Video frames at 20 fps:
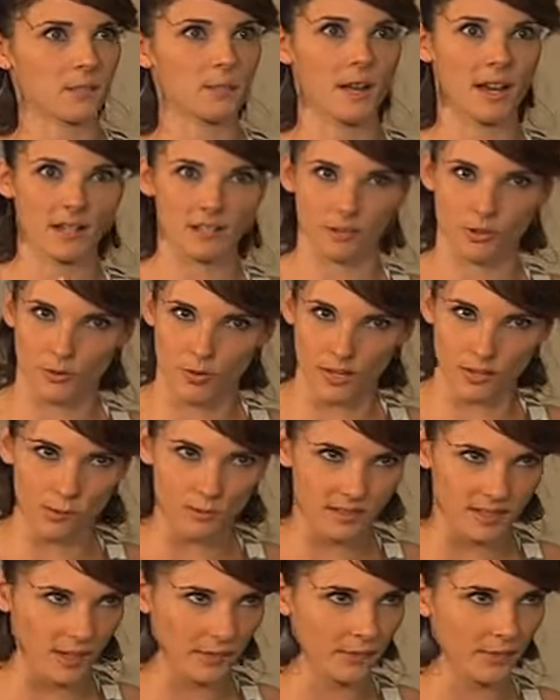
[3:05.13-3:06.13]
My strength was
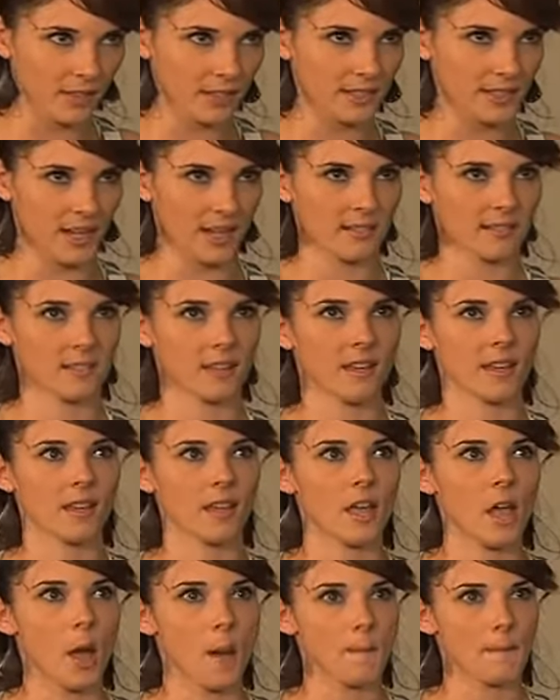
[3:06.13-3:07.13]
definitely dancing,
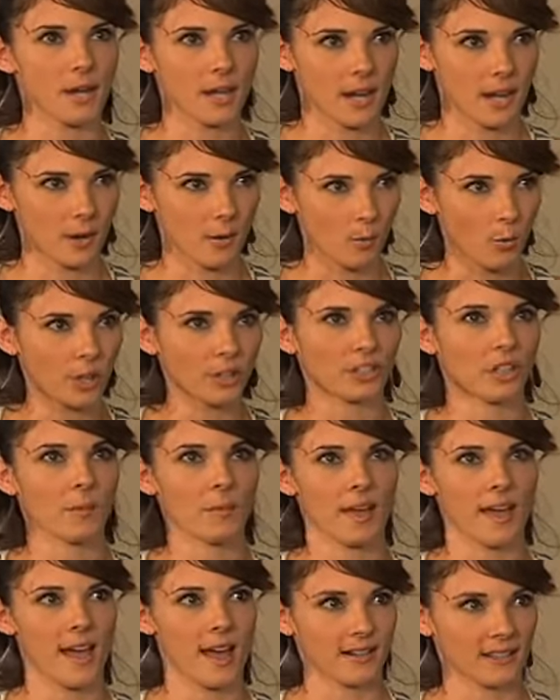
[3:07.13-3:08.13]
but I worked on
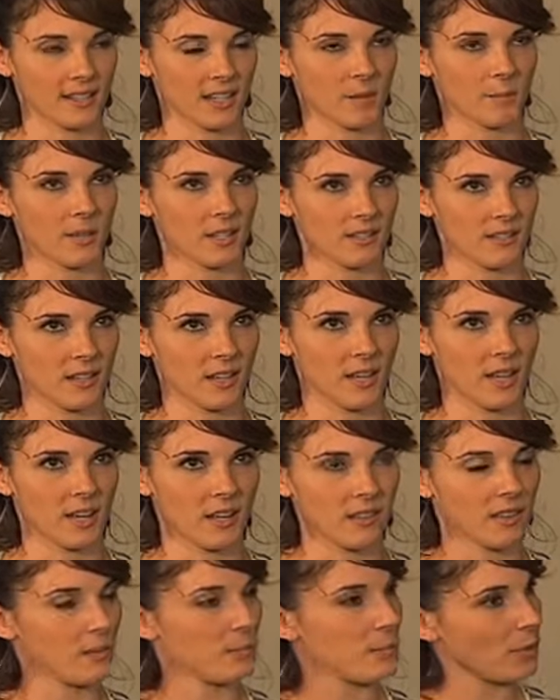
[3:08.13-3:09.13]
my acting and my singing,
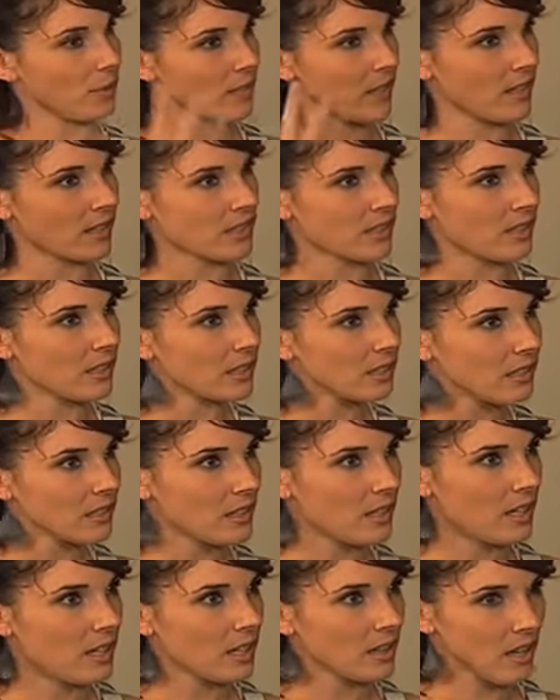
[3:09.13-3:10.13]
and then moved out to
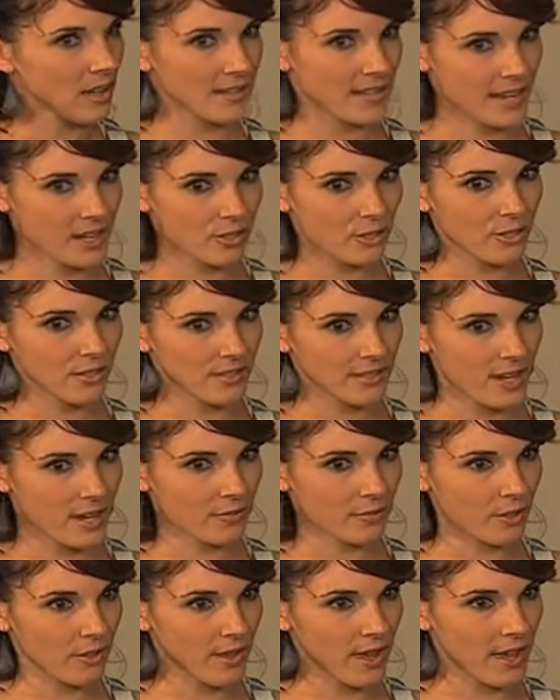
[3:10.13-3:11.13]
Los Angeles
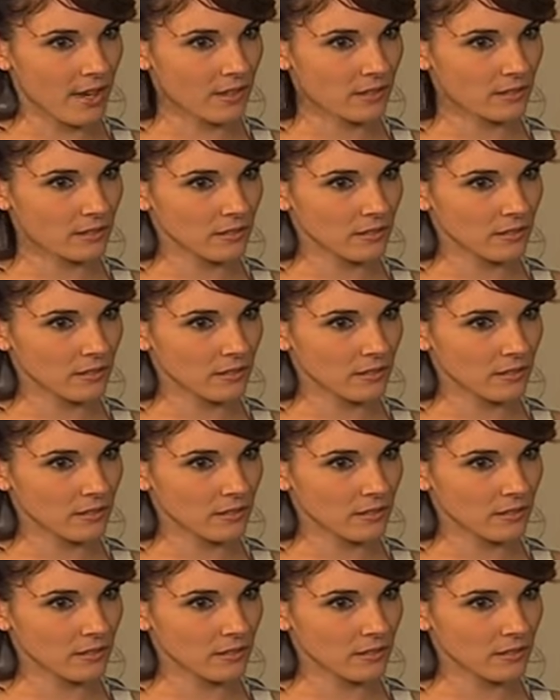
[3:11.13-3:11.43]
after that.